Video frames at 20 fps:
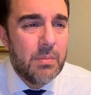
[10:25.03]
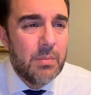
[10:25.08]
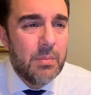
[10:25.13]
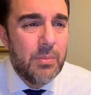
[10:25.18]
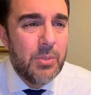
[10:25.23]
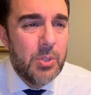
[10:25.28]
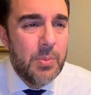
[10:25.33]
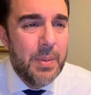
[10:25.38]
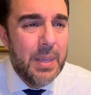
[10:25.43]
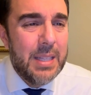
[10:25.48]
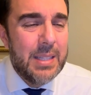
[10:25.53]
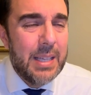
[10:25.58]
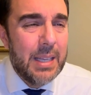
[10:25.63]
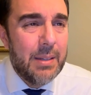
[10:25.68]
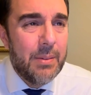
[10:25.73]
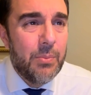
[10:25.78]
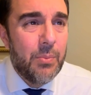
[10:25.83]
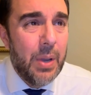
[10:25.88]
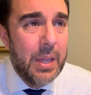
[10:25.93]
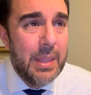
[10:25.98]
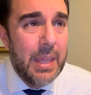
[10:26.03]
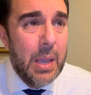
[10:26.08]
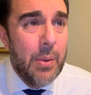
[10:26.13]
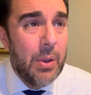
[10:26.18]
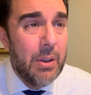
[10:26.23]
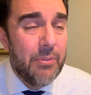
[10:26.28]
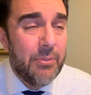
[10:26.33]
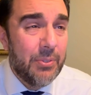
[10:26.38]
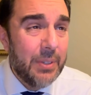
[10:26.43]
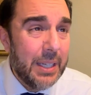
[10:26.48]
Which means that when they
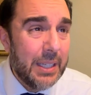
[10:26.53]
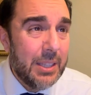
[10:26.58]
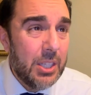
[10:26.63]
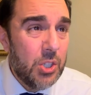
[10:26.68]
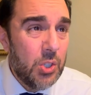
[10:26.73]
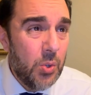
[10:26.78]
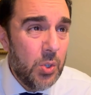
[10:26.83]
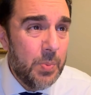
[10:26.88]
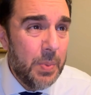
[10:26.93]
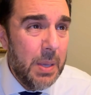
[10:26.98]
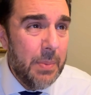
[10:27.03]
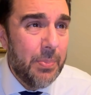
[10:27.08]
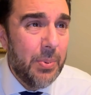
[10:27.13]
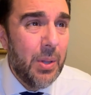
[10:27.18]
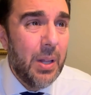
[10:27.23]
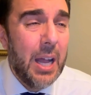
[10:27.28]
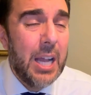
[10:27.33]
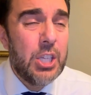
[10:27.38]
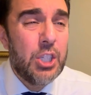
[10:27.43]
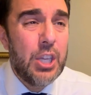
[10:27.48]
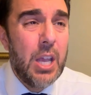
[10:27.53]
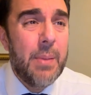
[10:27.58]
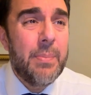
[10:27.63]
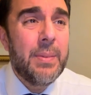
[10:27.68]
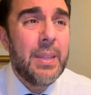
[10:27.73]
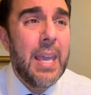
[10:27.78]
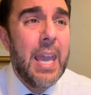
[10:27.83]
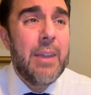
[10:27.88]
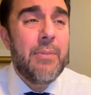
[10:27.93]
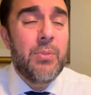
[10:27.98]
would afflict the Jewish people, Hashem
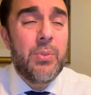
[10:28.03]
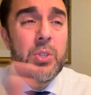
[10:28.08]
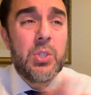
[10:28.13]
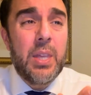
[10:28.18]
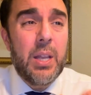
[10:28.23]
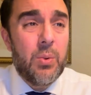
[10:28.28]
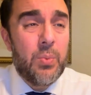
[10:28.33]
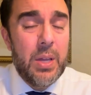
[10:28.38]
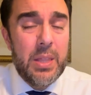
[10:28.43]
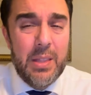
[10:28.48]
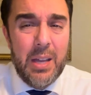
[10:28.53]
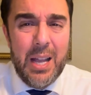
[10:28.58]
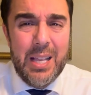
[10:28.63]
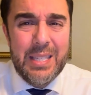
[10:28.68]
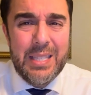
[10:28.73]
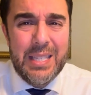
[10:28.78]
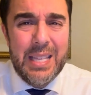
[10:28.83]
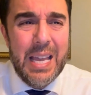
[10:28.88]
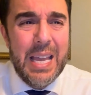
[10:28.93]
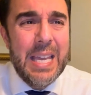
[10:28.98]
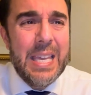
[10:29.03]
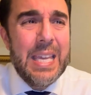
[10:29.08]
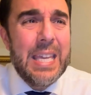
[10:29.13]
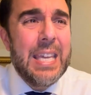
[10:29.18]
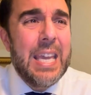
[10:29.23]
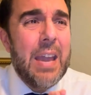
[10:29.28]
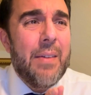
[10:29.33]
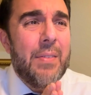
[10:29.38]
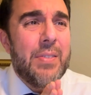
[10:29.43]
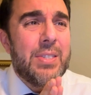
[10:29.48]
gave who's there with us, He
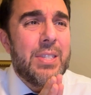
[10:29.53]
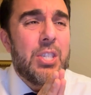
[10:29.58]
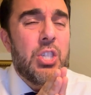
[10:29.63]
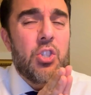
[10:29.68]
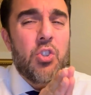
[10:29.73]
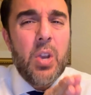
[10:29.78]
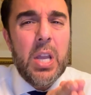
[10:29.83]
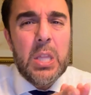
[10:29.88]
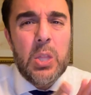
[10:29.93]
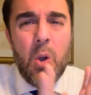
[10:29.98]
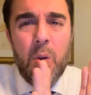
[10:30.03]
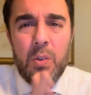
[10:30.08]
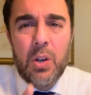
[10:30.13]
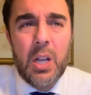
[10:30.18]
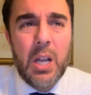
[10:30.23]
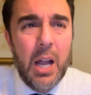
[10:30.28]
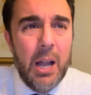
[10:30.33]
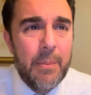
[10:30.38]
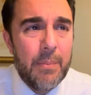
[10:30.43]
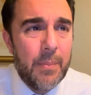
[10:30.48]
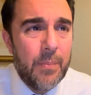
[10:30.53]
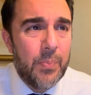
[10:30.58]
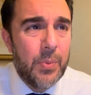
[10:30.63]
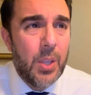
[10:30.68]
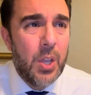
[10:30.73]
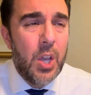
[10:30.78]
gave us the strength to overcome.